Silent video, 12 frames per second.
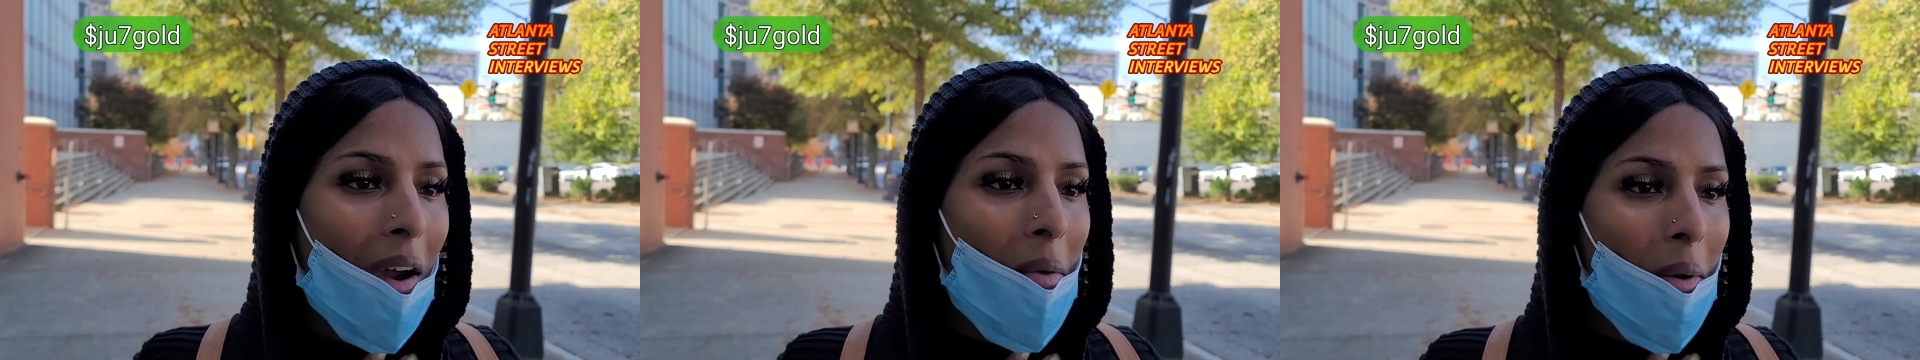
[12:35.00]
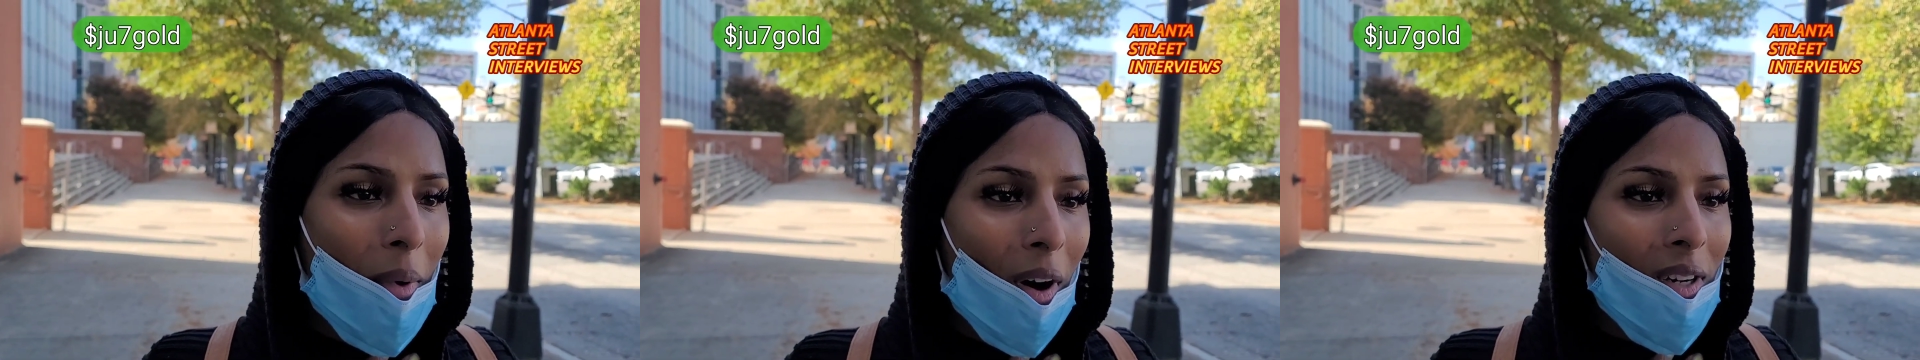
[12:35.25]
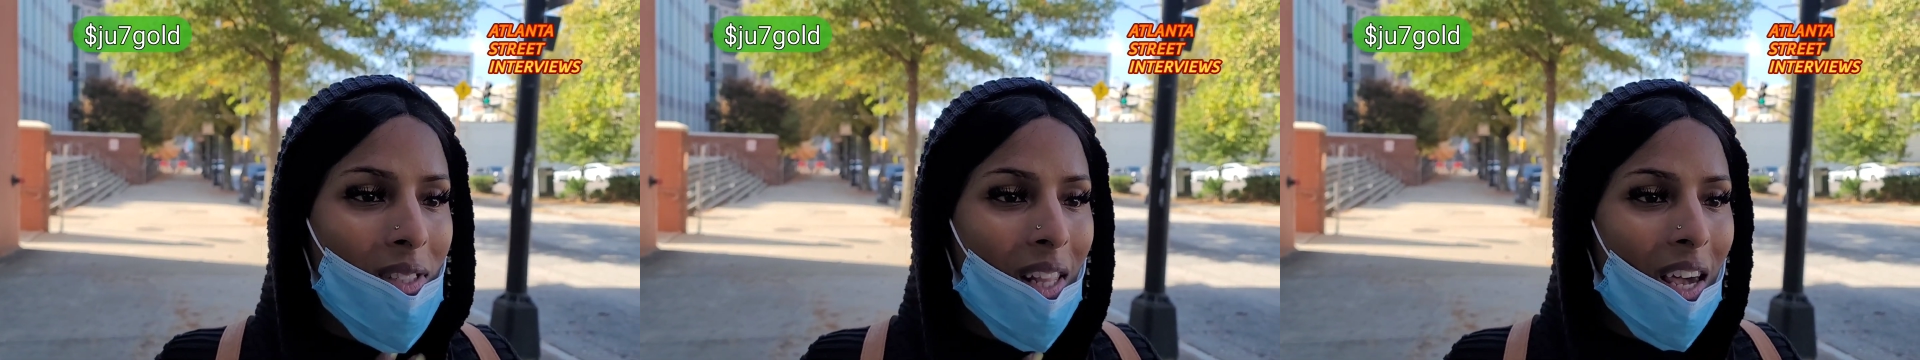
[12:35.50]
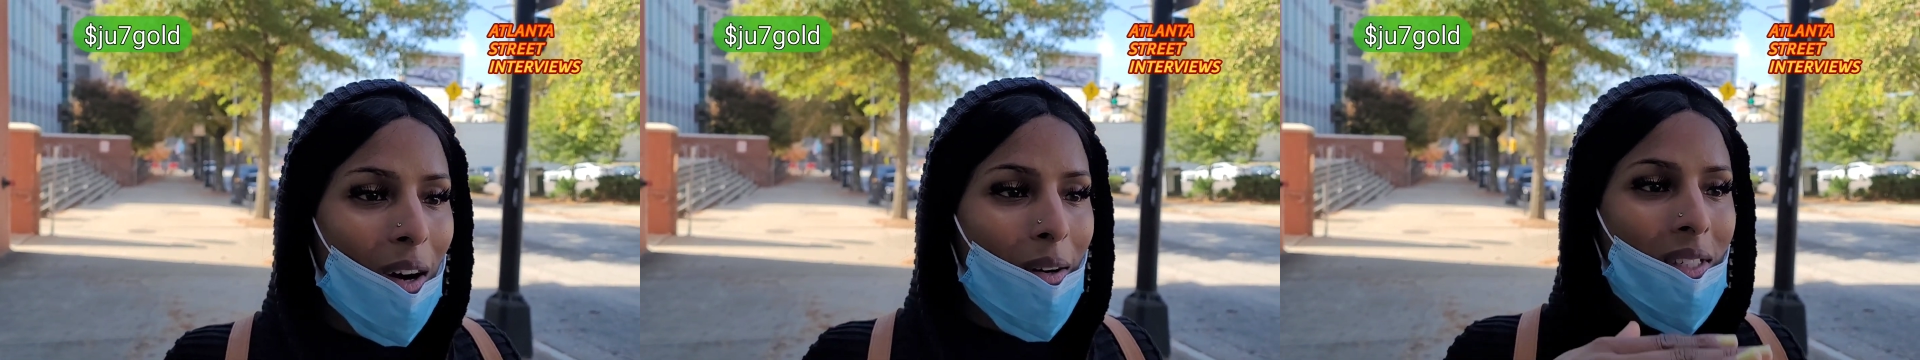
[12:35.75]
I am a boss
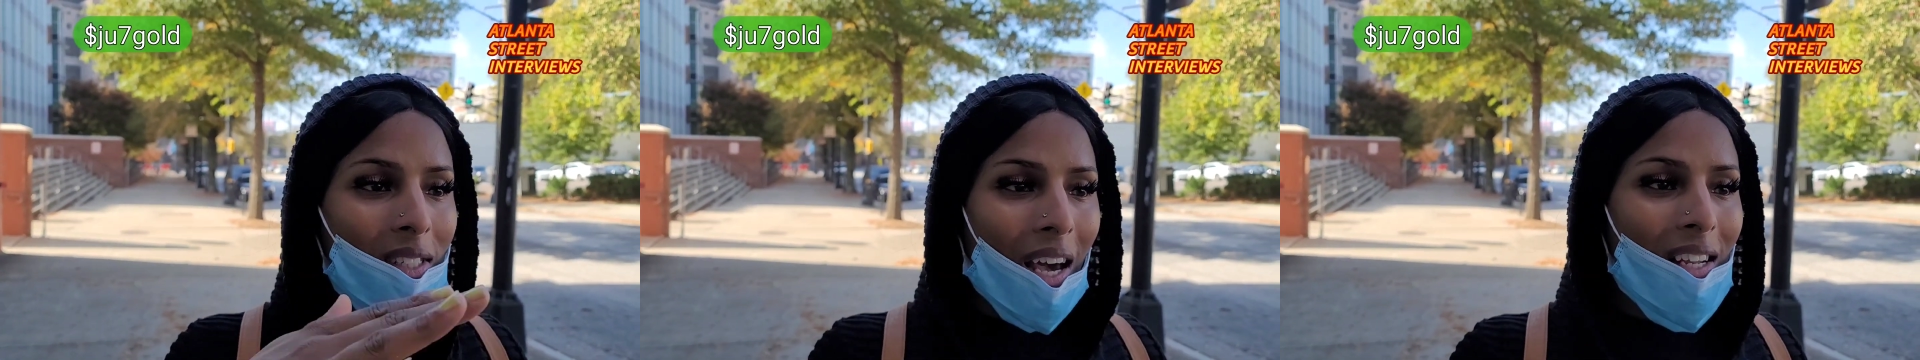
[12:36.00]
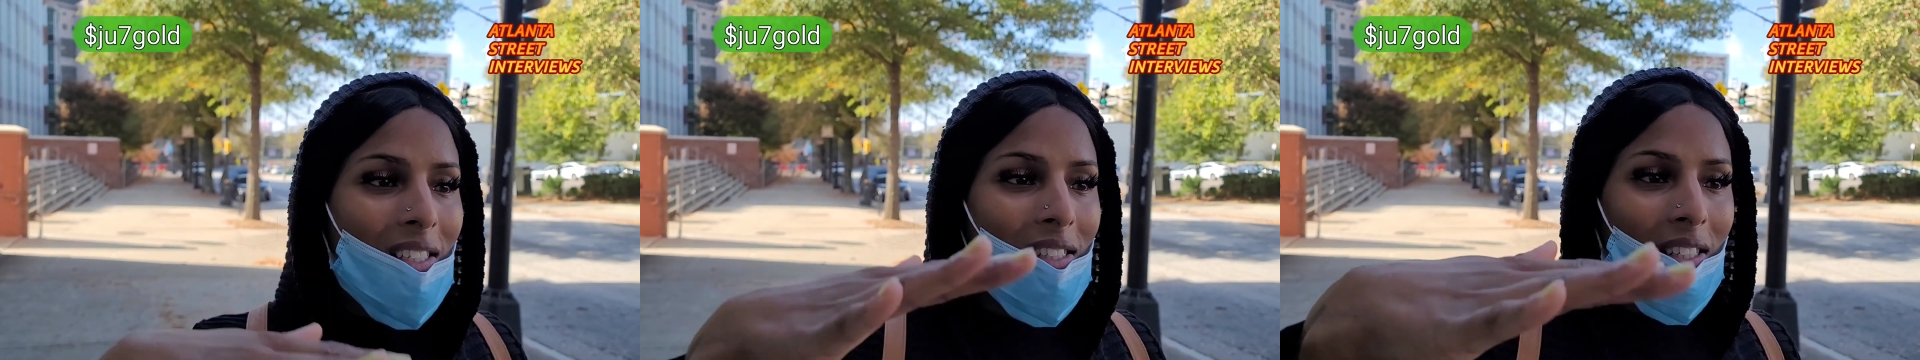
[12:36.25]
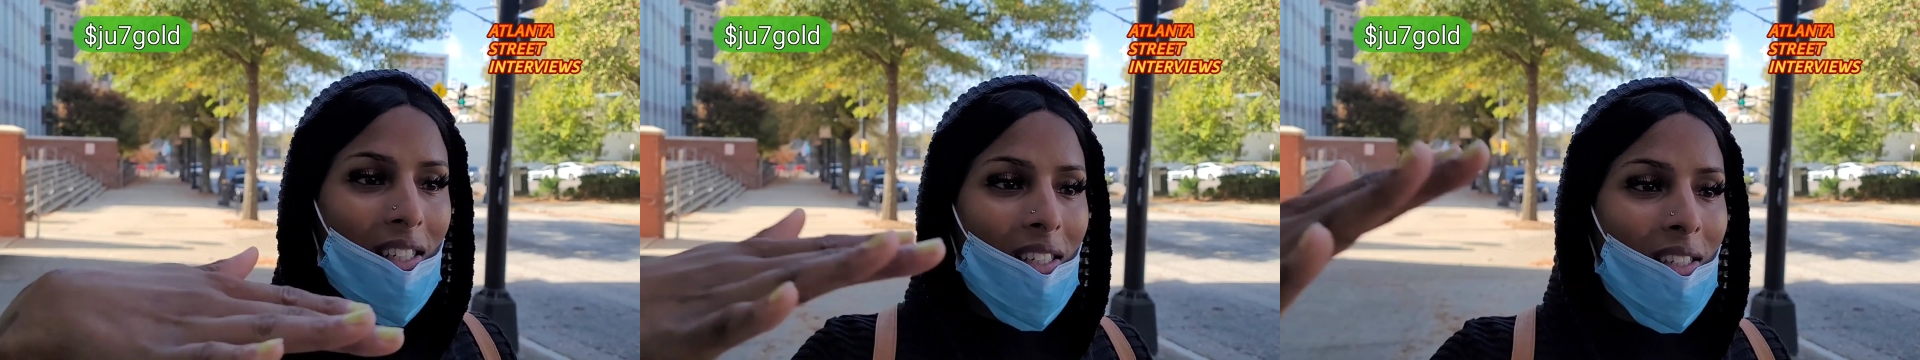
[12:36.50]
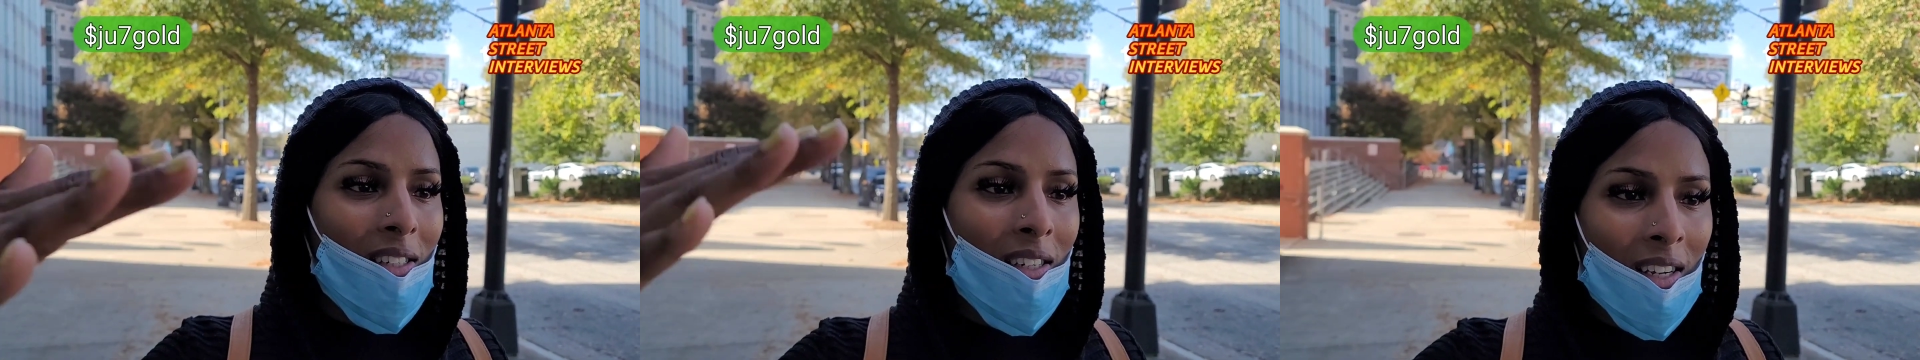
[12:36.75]
now. I just, I just need
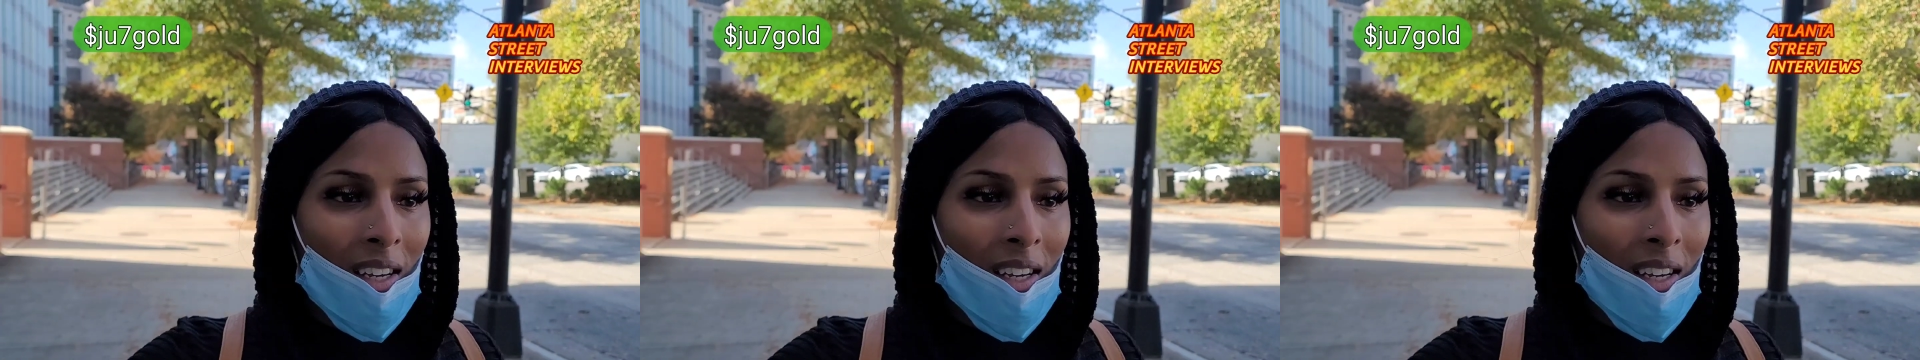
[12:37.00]
to...